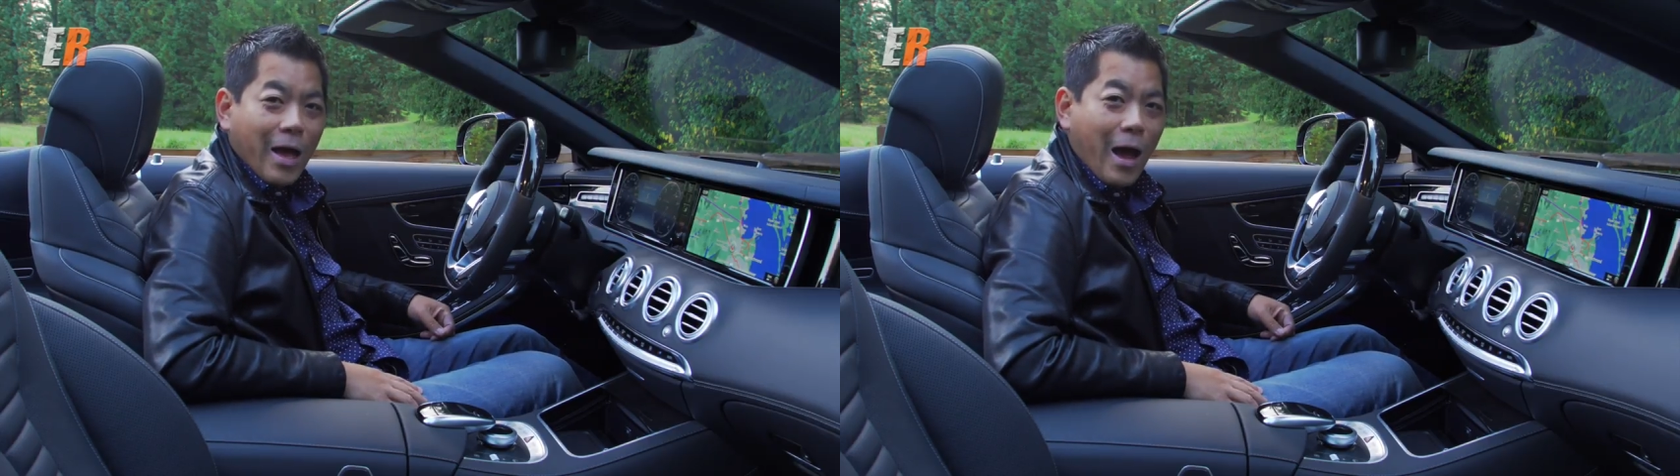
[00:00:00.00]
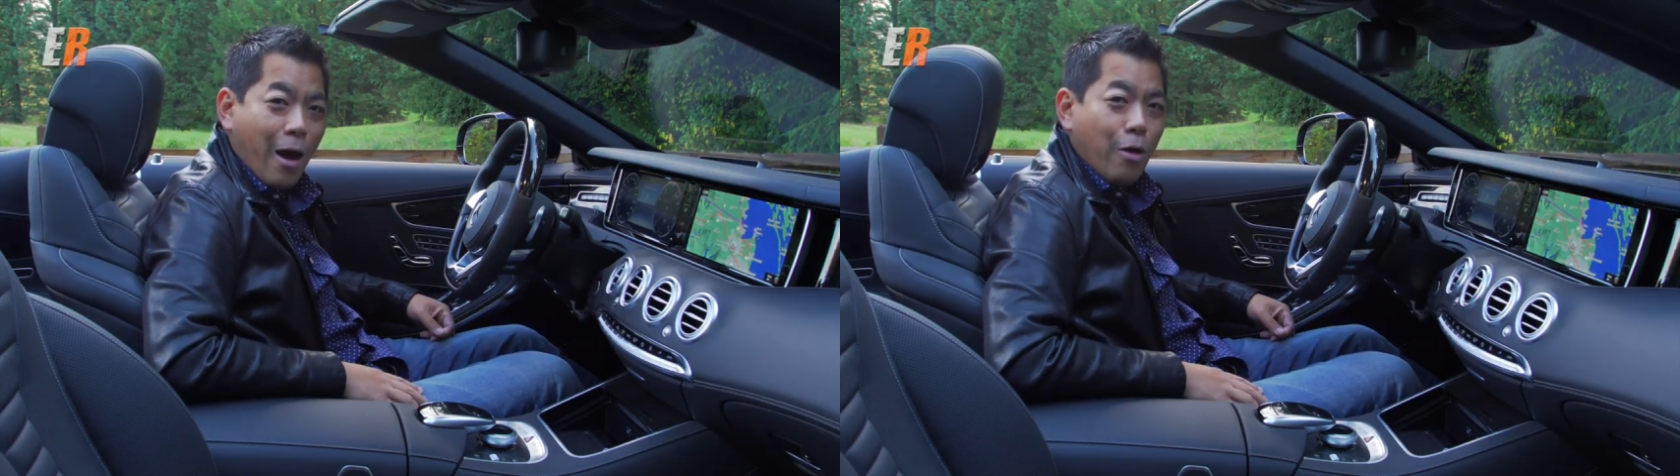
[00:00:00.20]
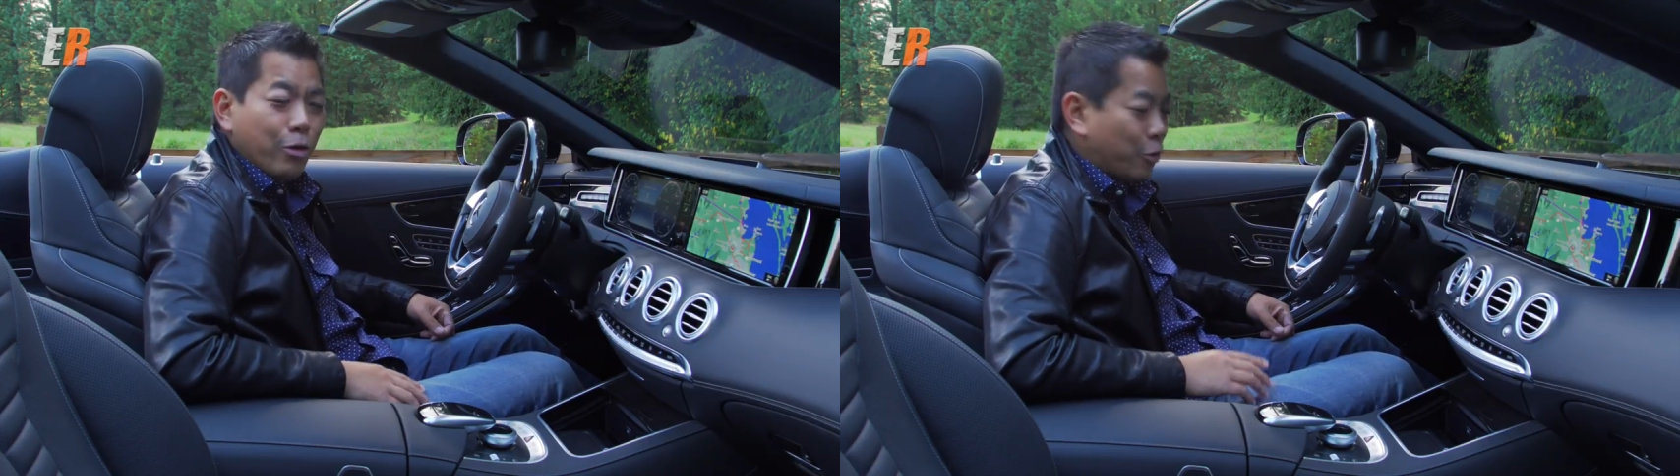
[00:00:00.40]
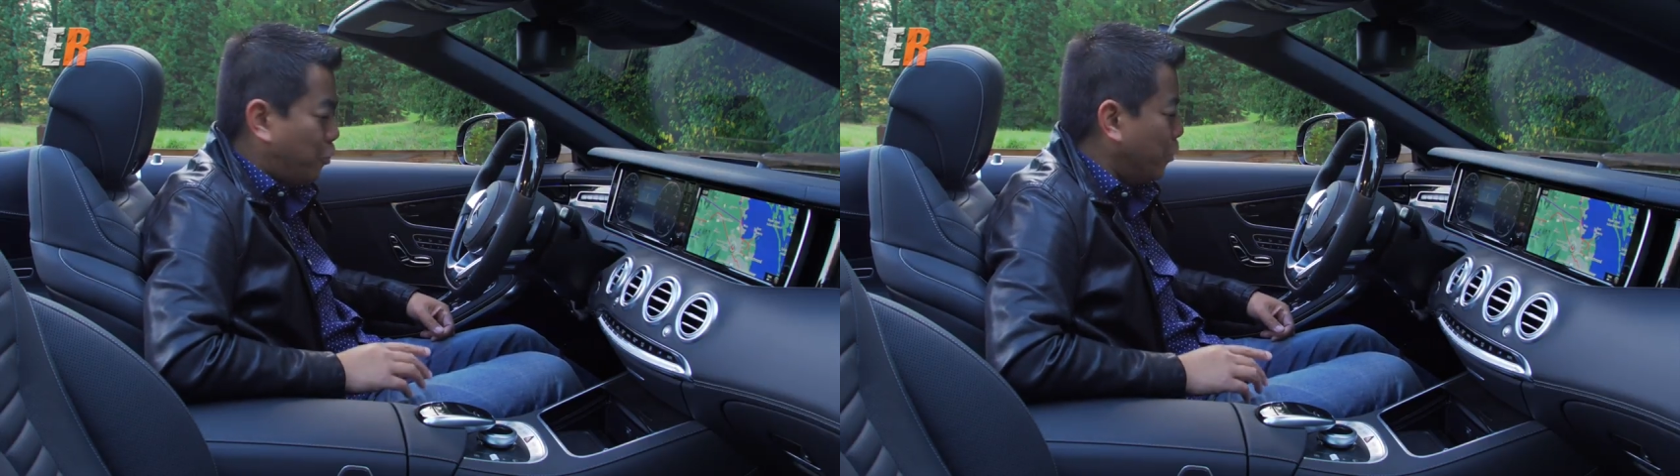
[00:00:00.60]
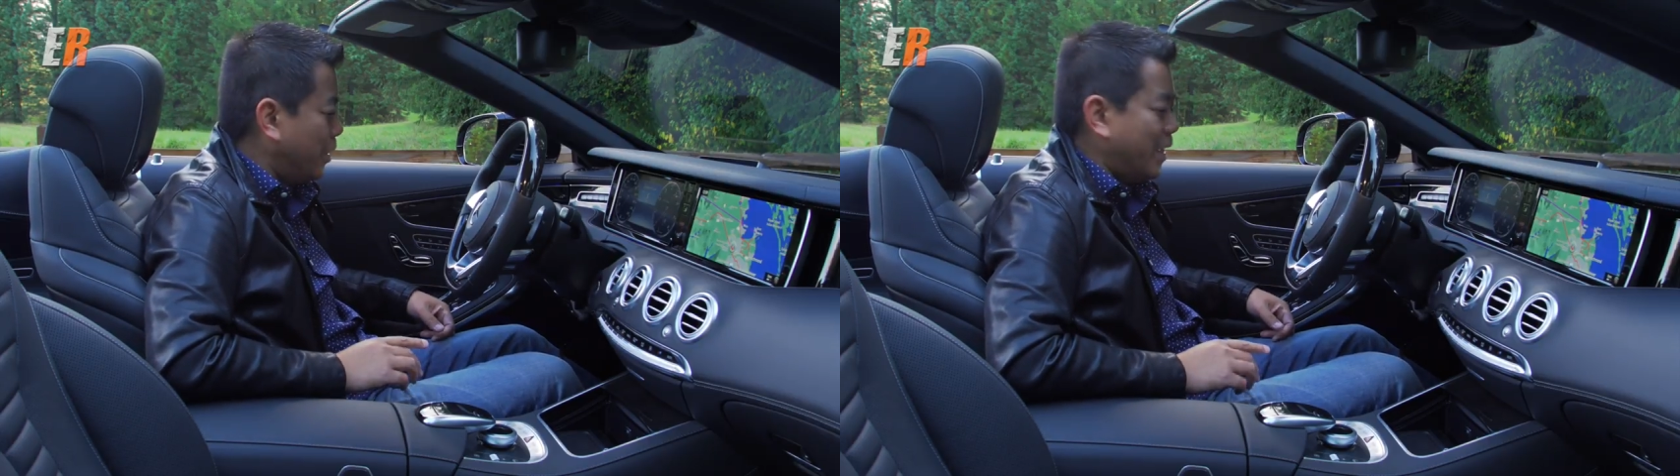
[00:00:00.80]
How
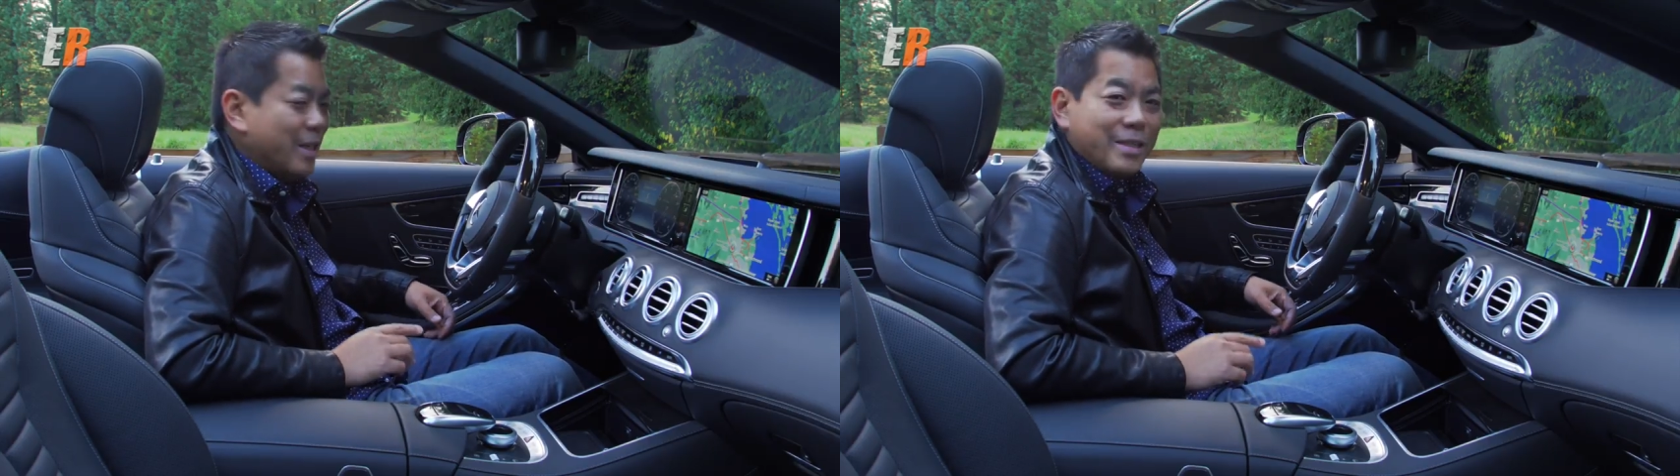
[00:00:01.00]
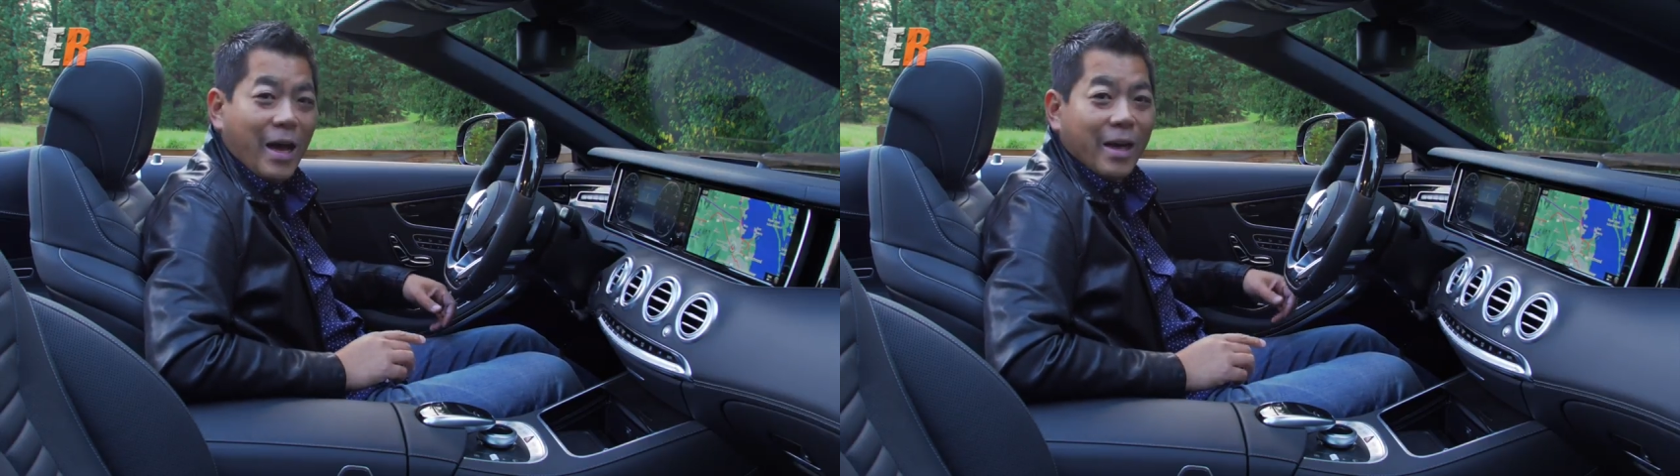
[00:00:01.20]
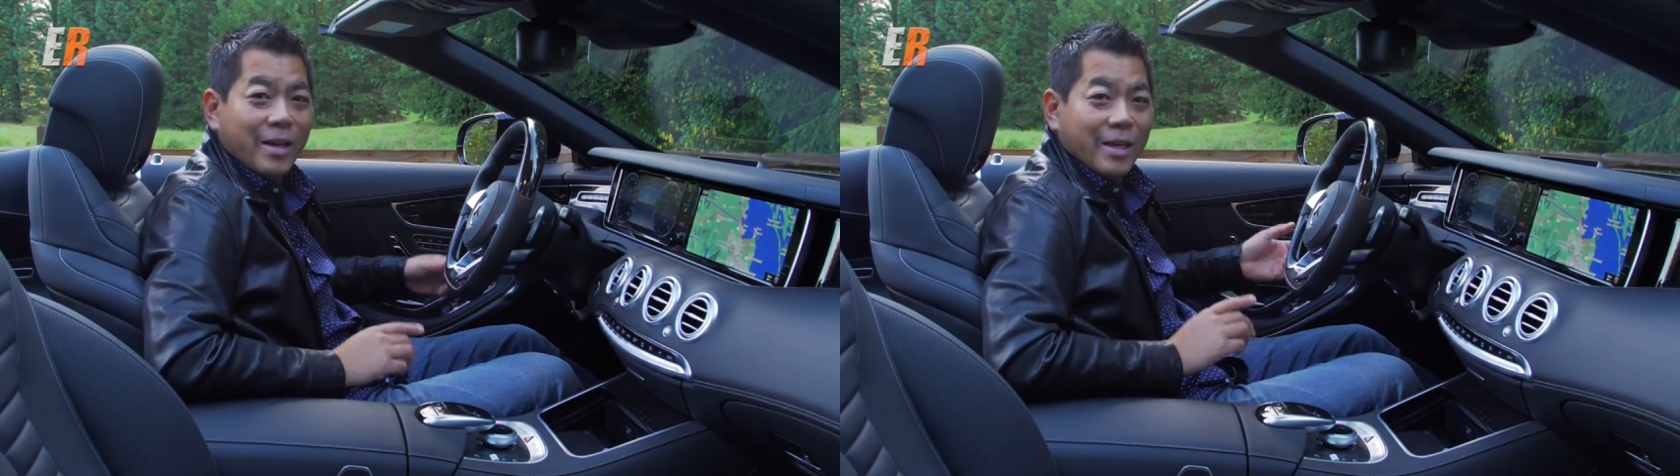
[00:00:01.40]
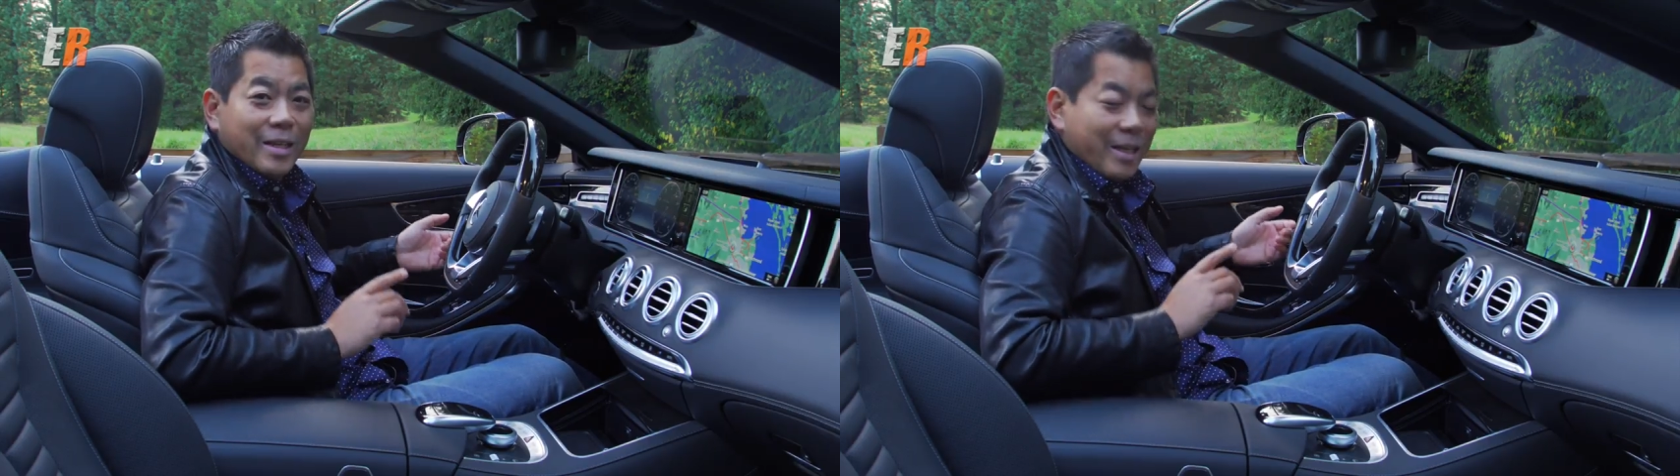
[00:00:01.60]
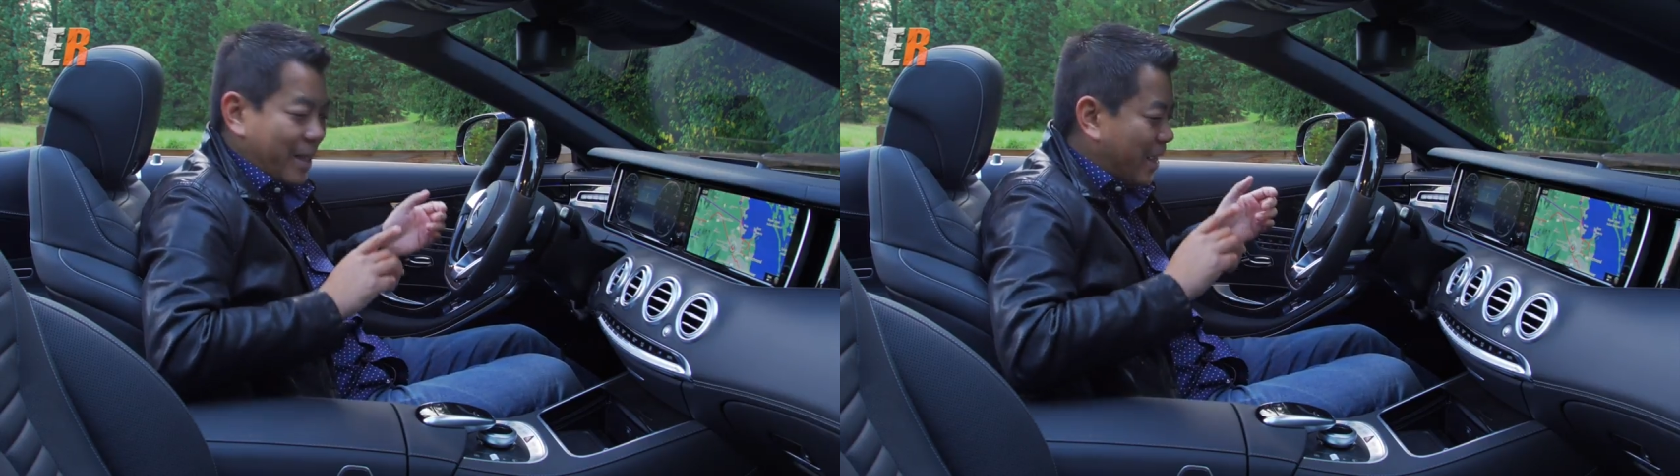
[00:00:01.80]
cool is that?
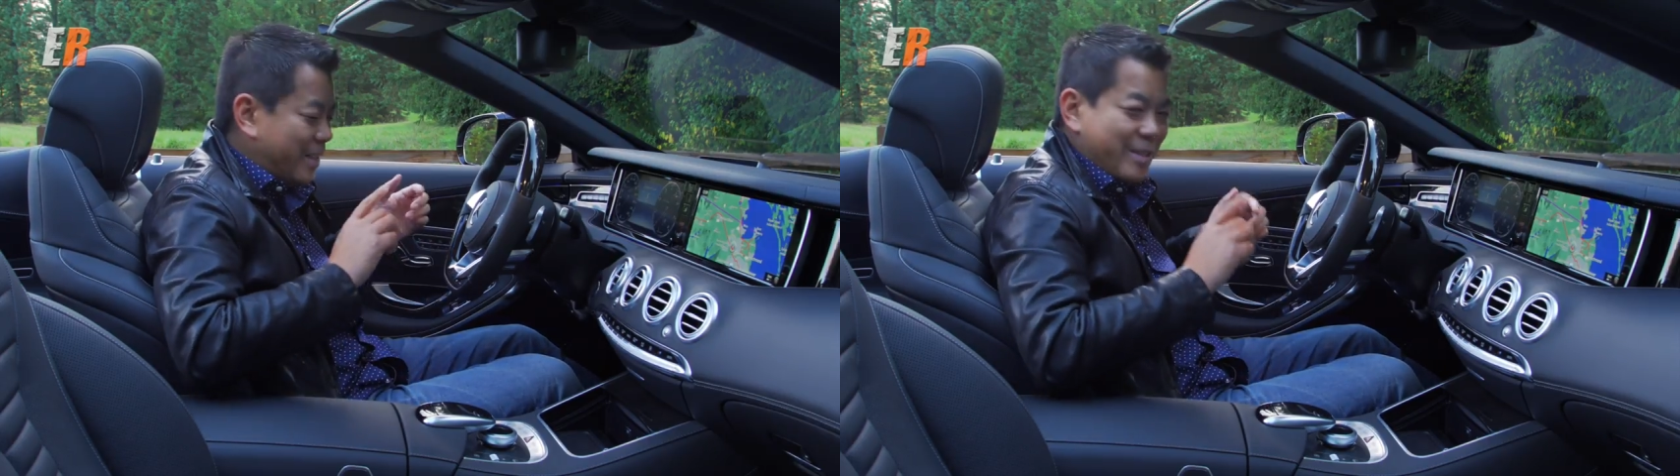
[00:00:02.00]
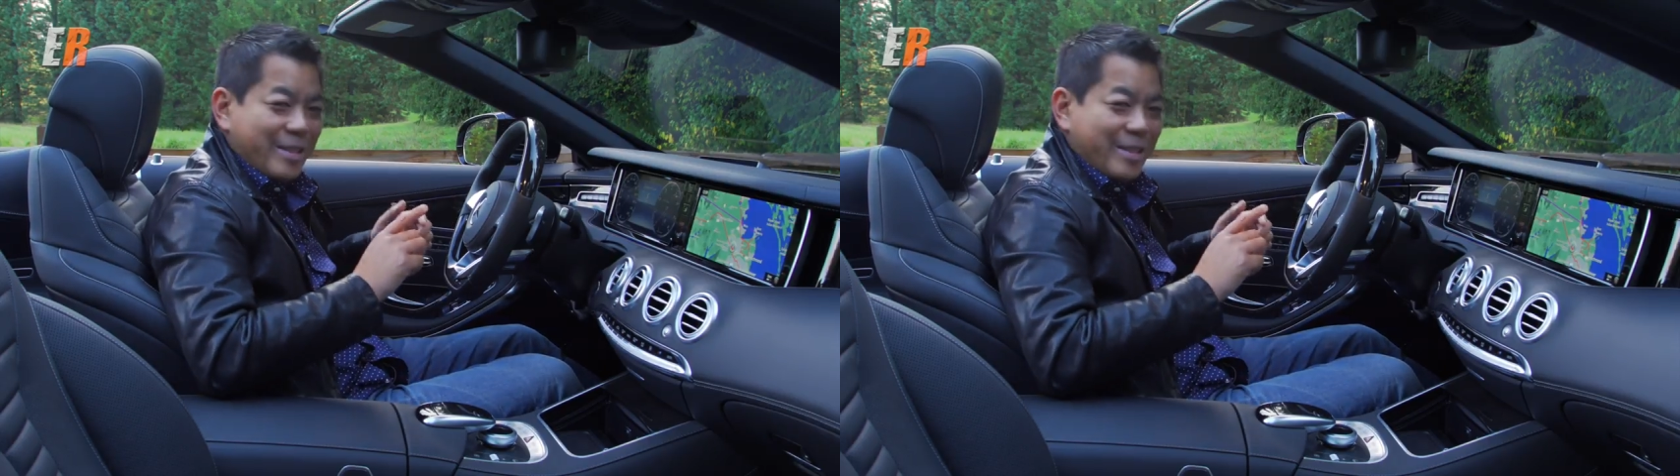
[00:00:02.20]
It